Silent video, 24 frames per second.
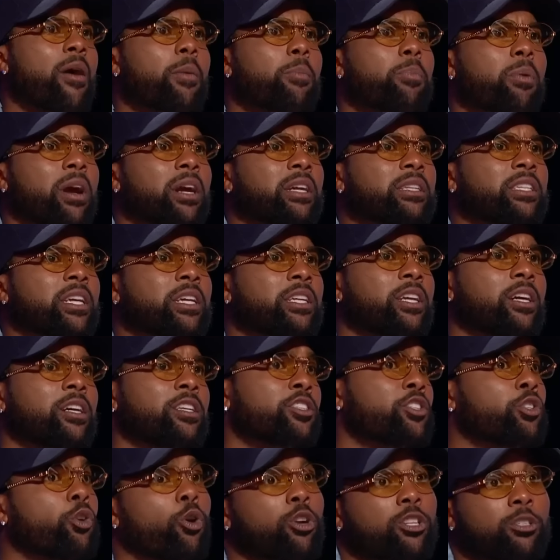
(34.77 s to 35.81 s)
would probably say uh,
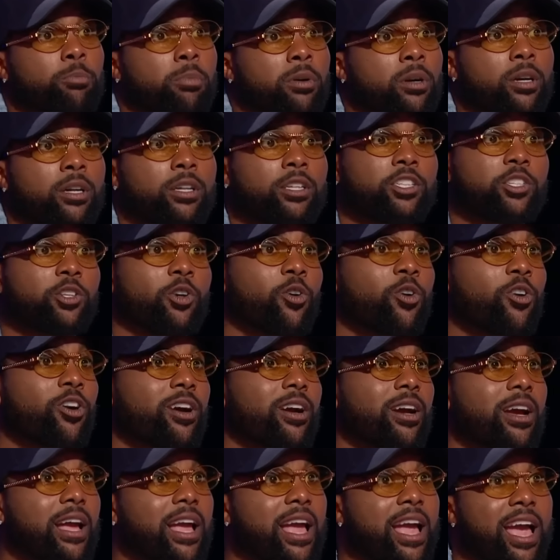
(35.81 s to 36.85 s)
George Bush
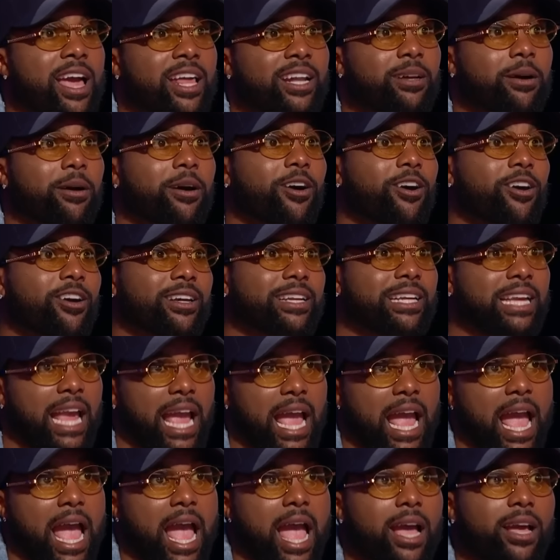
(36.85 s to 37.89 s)
or or a
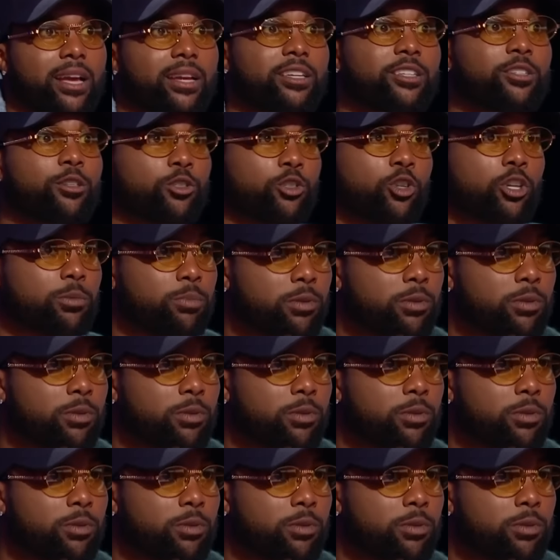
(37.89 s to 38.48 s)
cat. You know, George